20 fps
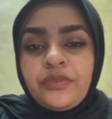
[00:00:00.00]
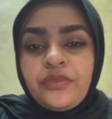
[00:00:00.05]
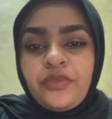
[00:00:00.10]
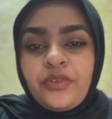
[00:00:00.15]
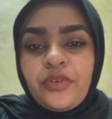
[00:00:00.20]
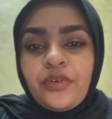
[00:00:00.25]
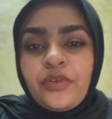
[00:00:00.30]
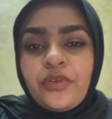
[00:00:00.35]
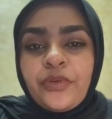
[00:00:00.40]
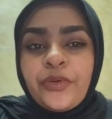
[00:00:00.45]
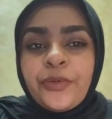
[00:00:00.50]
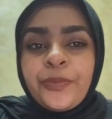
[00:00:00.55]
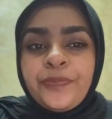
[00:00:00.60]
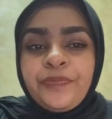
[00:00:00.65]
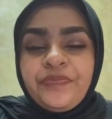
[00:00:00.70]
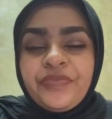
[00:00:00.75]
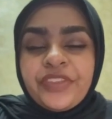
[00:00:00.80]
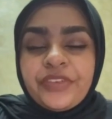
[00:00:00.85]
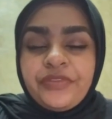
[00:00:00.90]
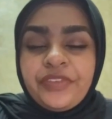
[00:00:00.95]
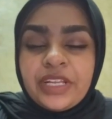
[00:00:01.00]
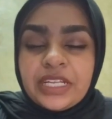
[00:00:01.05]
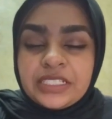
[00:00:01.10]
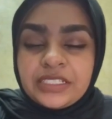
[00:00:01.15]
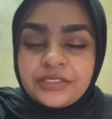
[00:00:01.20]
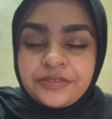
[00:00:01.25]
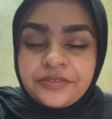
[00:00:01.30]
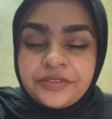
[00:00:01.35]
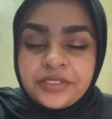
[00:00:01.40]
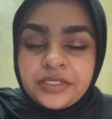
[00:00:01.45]
for the
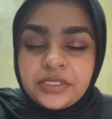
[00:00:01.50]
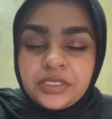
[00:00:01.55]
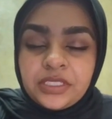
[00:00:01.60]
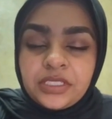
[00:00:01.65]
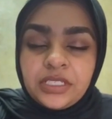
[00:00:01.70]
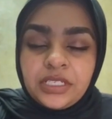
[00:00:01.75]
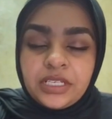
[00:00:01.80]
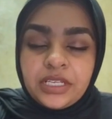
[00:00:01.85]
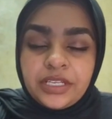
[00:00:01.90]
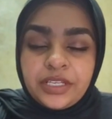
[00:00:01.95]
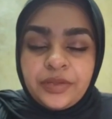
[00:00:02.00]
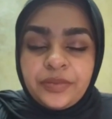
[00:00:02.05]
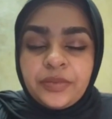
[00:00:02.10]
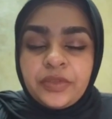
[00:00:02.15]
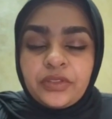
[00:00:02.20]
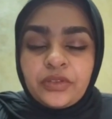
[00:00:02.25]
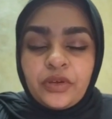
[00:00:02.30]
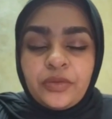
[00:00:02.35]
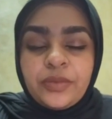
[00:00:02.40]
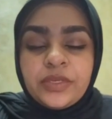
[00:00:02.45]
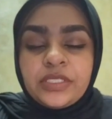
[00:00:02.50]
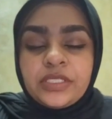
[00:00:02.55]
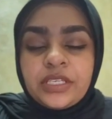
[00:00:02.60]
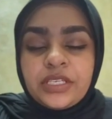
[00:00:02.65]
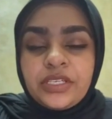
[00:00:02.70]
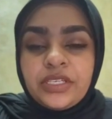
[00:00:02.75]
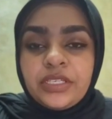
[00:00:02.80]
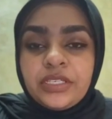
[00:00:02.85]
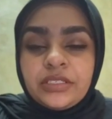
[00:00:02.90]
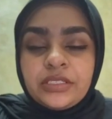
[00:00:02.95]
philosopher named Thomas
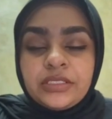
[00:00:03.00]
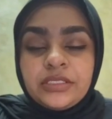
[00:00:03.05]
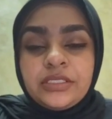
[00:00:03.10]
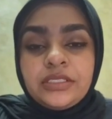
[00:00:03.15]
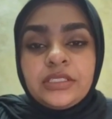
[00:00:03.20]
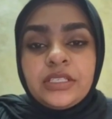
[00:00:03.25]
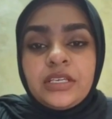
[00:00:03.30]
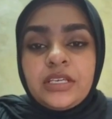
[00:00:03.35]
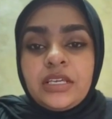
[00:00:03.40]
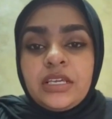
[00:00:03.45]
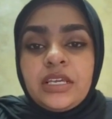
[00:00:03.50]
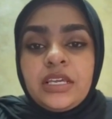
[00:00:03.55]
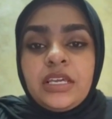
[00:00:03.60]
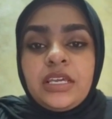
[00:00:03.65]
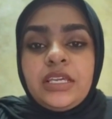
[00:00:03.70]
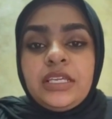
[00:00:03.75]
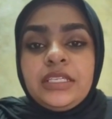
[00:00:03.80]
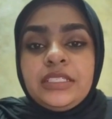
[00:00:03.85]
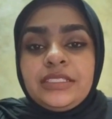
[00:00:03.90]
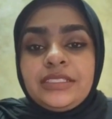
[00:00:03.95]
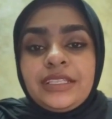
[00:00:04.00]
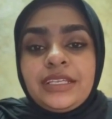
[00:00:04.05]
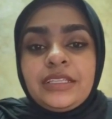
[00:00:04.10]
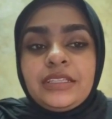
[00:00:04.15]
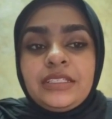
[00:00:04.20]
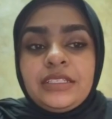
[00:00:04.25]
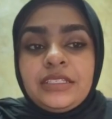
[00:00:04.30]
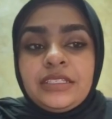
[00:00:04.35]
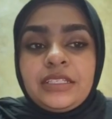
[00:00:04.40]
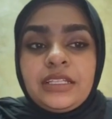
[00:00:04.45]
Aquinas, he
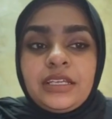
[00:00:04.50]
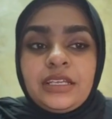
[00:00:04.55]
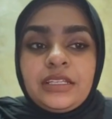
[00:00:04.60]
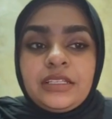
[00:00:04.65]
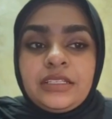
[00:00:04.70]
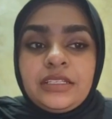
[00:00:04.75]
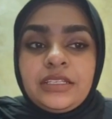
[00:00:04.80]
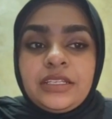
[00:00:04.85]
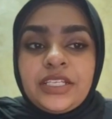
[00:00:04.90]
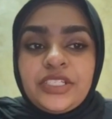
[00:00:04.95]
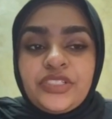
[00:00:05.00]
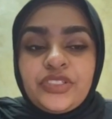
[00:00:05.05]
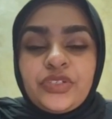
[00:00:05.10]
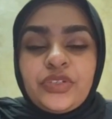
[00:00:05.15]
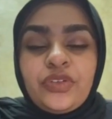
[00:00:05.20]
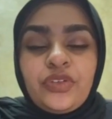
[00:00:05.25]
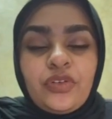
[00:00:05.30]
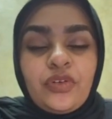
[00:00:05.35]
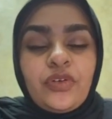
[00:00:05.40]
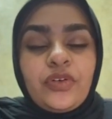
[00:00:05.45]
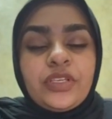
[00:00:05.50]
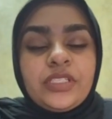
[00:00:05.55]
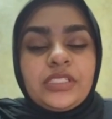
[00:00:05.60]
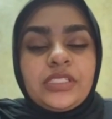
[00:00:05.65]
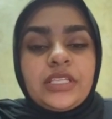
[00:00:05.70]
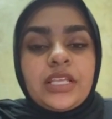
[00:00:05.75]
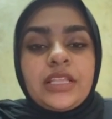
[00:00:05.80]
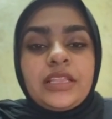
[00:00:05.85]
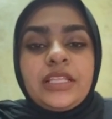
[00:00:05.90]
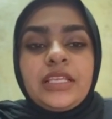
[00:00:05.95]
stated that the natural law
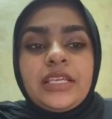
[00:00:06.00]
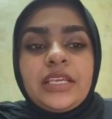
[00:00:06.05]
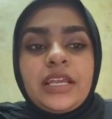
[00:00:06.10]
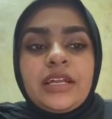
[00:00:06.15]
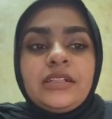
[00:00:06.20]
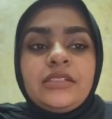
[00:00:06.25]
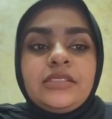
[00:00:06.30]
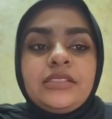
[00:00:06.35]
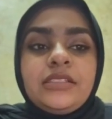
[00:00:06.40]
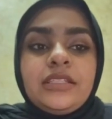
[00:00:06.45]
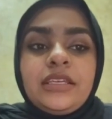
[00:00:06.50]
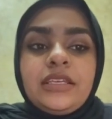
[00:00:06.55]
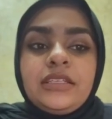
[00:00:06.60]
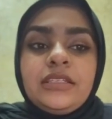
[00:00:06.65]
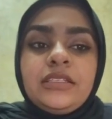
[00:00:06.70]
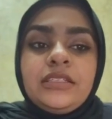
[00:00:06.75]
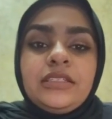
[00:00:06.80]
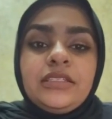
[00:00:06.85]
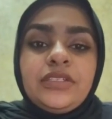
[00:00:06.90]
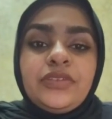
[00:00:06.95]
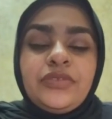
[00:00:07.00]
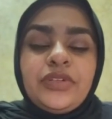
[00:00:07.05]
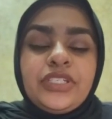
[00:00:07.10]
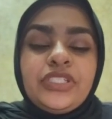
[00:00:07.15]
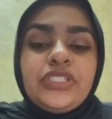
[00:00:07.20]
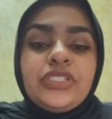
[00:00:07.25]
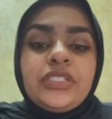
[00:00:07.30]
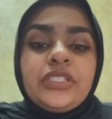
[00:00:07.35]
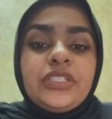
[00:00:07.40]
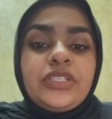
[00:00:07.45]
is nothing else than the
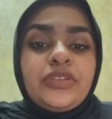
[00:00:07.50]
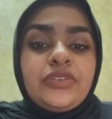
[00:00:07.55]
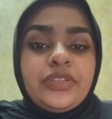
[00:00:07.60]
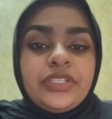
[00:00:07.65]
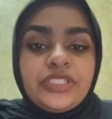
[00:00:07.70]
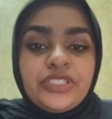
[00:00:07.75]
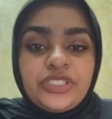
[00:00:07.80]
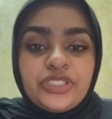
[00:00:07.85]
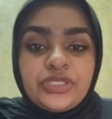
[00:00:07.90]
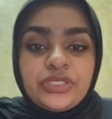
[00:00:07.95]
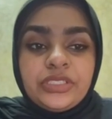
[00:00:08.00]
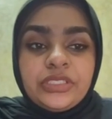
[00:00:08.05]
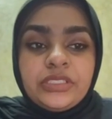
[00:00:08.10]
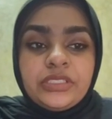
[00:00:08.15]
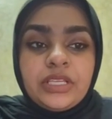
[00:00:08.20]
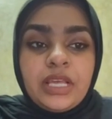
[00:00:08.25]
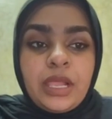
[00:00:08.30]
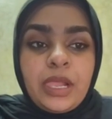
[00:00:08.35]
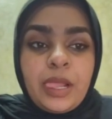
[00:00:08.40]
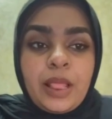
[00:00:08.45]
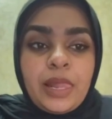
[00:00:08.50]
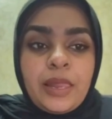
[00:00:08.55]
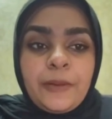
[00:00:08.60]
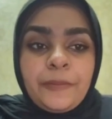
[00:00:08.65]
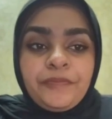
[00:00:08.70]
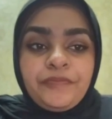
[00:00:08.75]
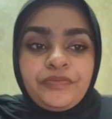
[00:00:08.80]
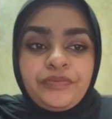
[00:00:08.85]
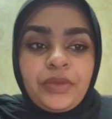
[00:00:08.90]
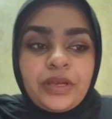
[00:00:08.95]
rational creatures'
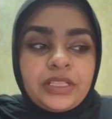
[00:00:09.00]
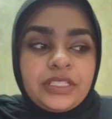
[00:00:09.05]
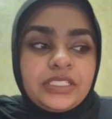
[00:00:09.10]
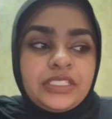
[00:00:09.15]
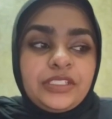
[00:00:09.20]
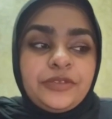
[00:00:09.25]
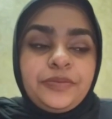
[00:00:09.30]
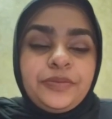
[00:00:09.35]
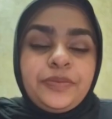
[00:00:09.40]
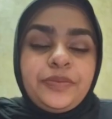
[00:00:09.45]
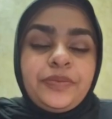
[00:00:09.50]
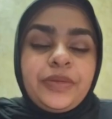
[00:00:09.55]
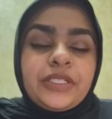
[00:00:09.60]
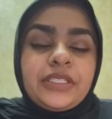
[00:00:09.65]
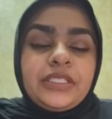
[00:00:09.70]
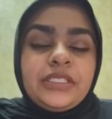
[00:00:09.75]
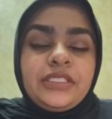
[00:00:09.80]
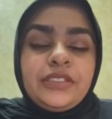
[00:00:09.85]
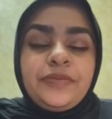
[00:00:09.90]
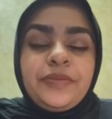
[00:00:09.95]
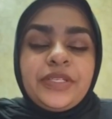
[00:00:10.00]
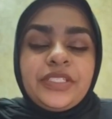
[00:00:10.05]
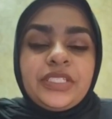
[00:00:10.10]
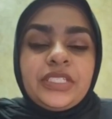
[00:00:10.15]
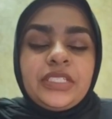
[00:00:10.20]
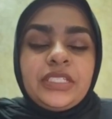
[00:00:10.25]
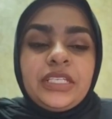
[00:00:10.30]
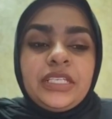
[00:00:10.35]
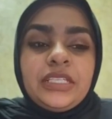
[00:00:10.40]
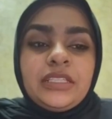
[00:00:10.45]

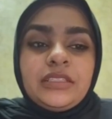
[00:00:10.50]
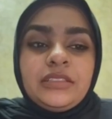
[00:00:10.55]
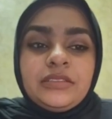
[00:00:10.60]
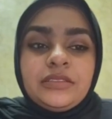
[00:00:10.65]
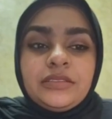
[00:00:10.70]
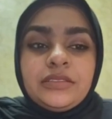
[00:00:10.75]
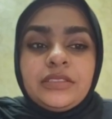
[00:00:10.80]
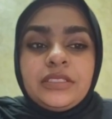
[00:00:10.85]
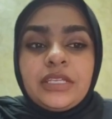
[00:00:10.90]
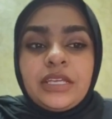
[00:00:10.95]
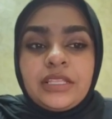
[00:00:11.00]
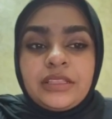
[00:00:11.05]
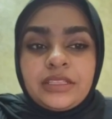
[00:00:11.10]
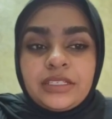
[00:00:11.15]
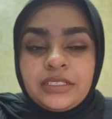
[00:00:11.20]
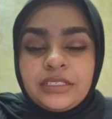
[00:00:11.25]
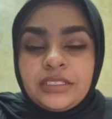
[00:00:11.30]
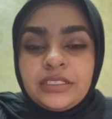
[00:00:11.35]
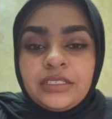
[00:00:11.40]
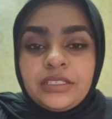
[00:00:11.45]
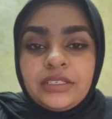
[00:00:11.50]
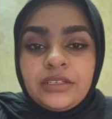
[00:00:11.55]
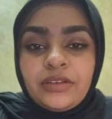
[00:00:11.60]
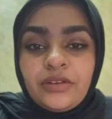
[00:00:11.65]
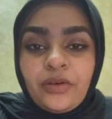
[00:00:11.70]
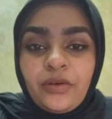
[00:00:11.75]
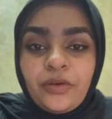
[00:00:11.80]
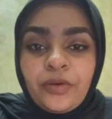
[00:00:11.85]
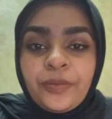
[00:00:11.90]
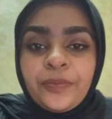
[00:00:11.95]
participation in the eternal
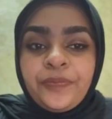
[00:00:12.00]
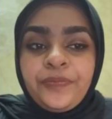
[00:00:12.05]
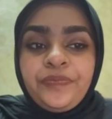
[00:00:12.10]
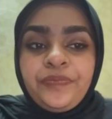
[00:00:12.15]
law.